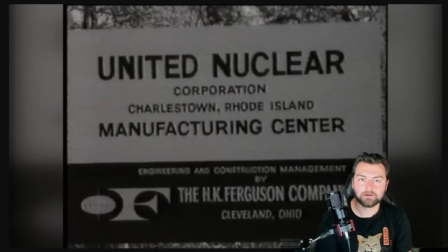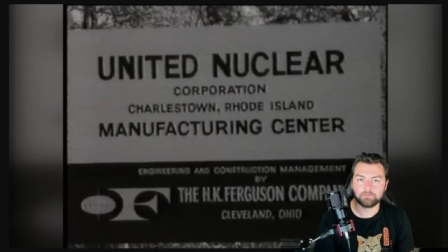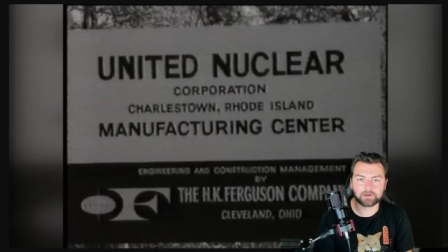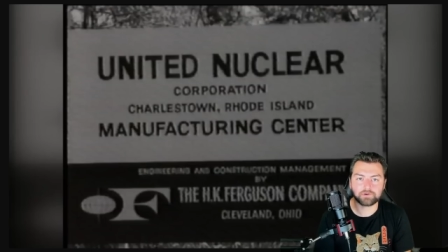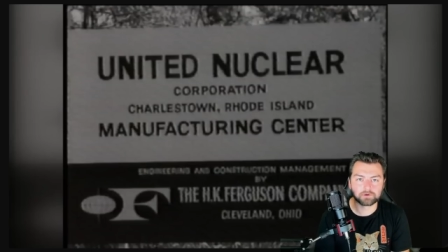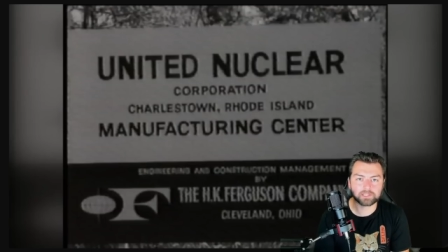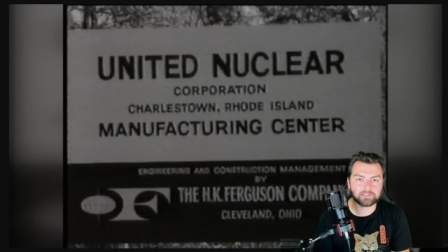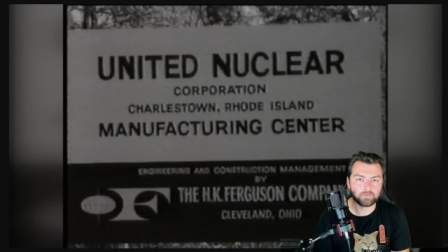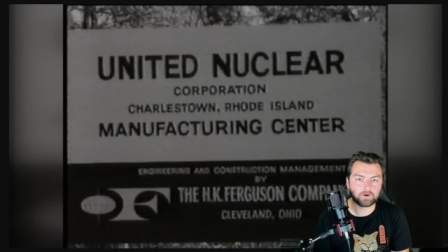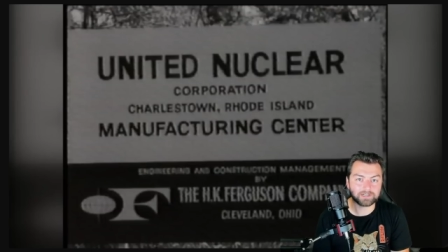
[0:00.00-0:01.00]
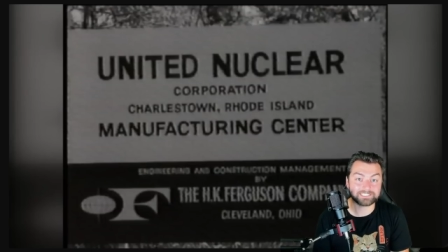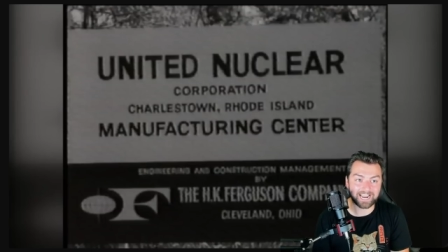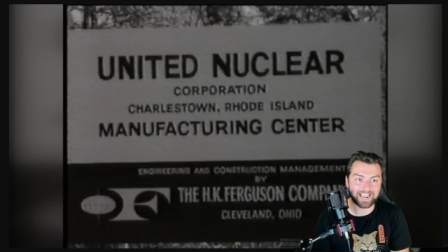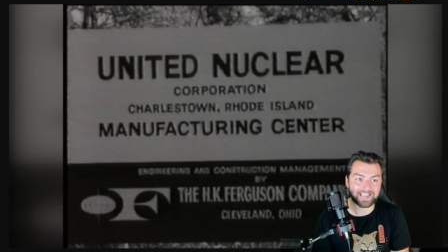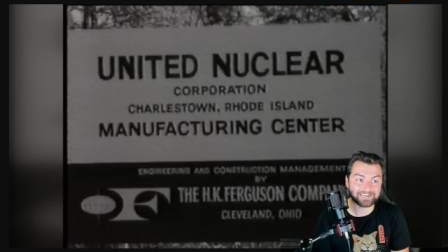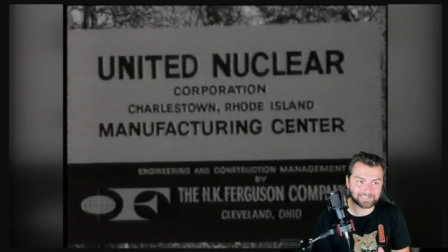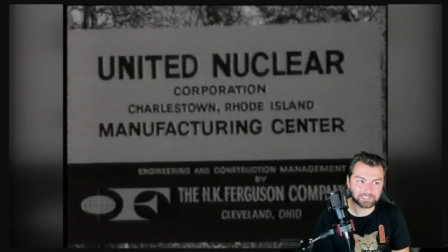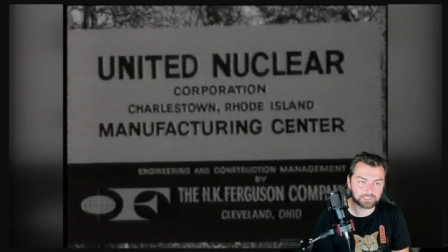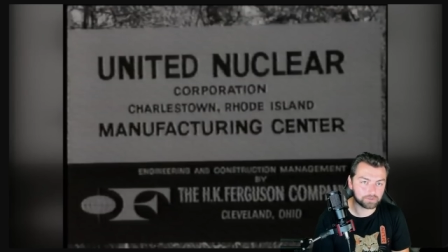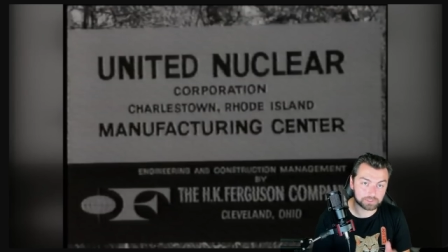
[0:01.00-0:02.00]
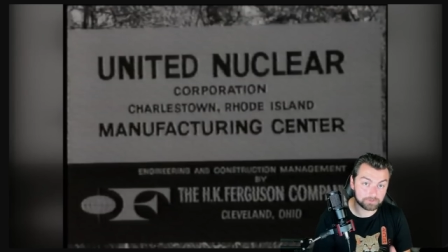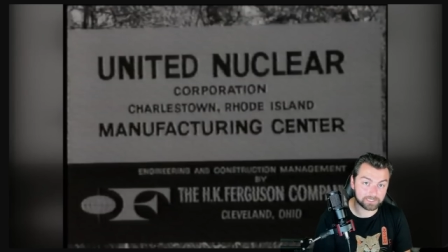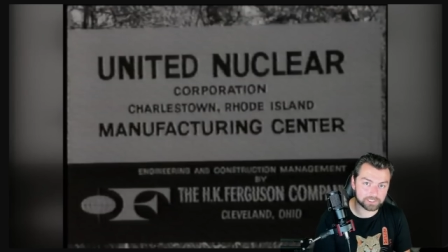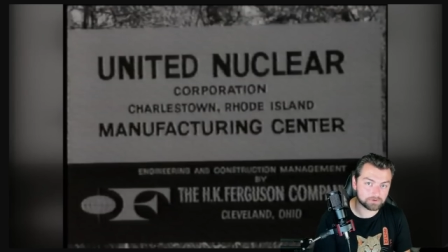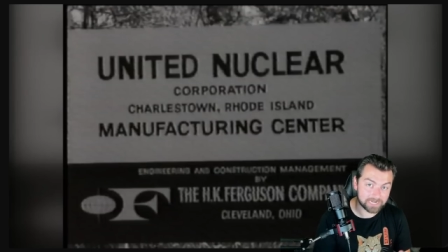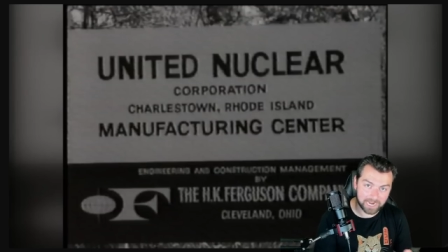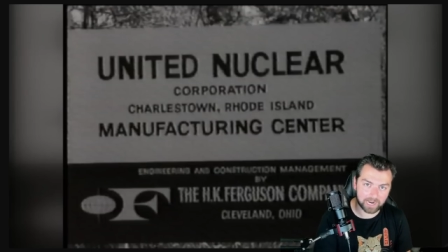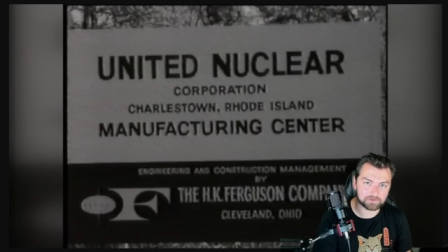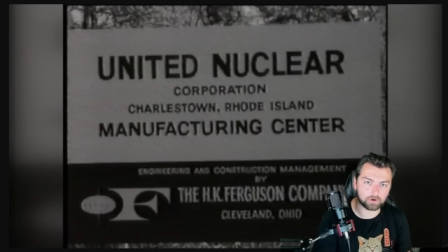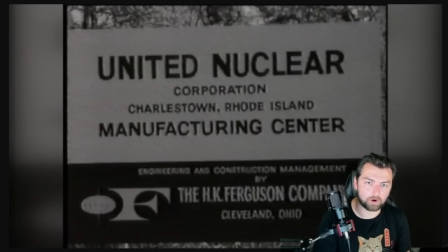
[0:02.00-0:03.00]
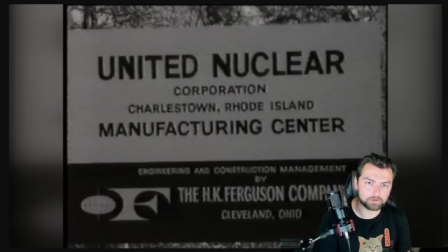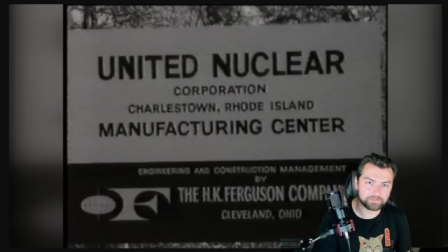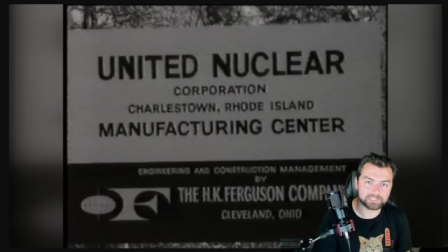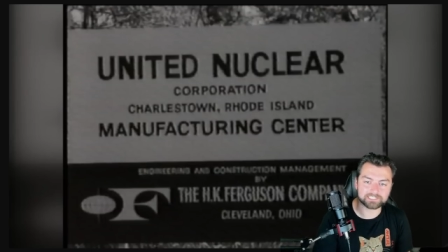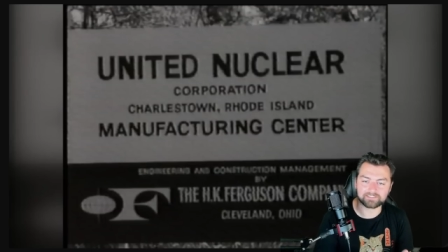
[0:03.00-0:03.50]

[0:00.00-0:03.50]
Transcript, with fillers: But if you really then wanted to add insult to injury after all of this,